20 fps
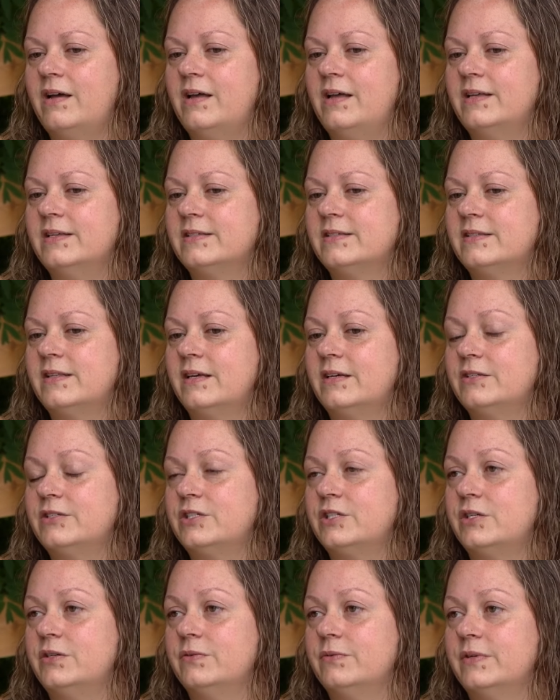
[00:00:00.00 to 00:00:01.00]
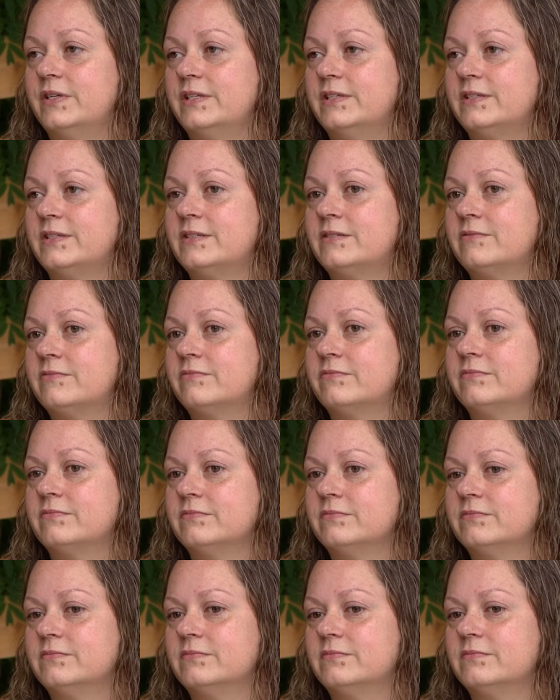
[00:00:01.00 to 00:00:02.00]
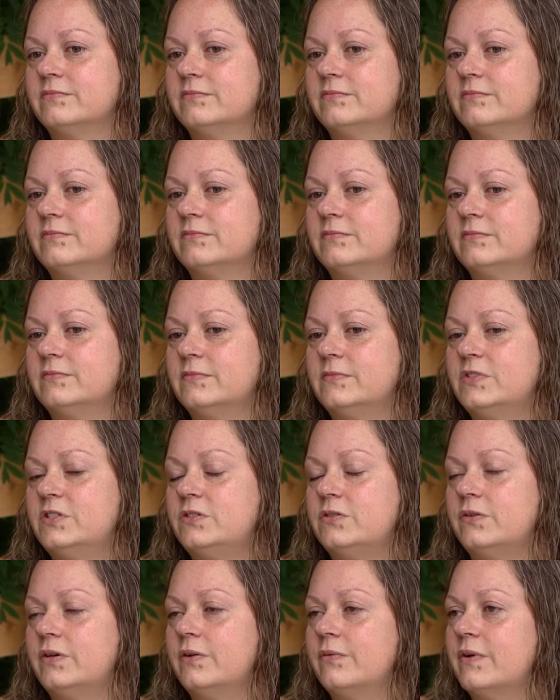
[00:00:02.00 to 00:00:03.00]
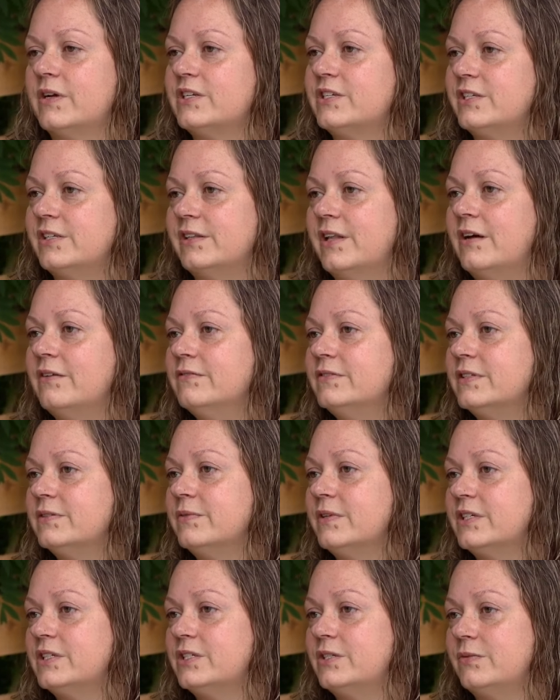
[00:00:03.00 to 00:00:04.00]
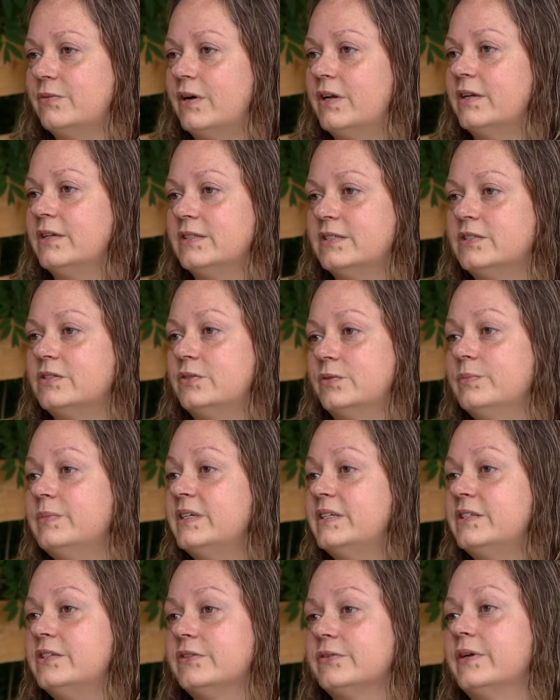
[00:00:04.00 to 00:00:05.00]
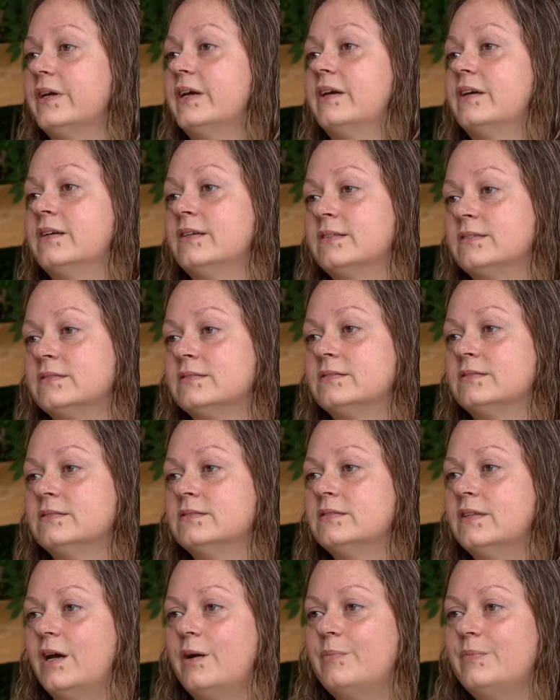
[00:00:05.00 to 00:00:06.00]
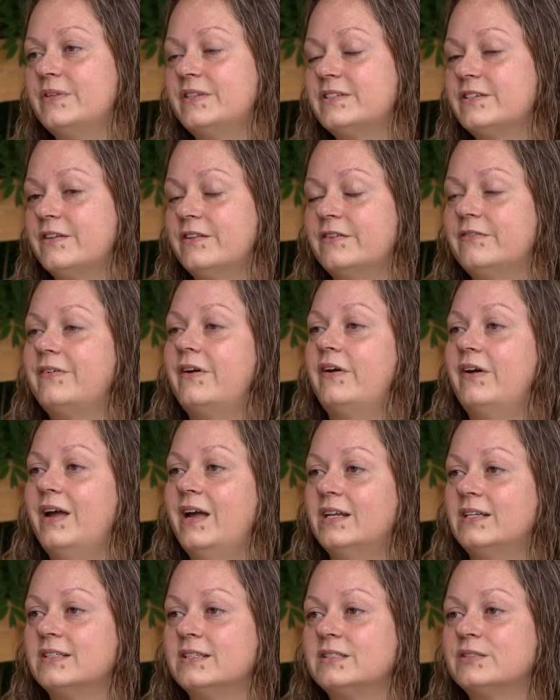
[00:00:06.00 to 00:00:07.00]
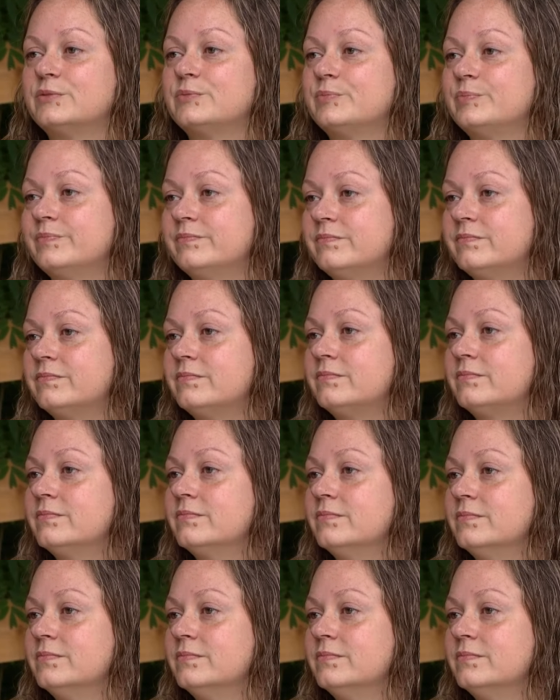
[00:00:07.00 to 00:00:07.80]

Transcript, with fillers: is that she was doing what she loved and what she wanted to be doing up until the very end. On Wednesday,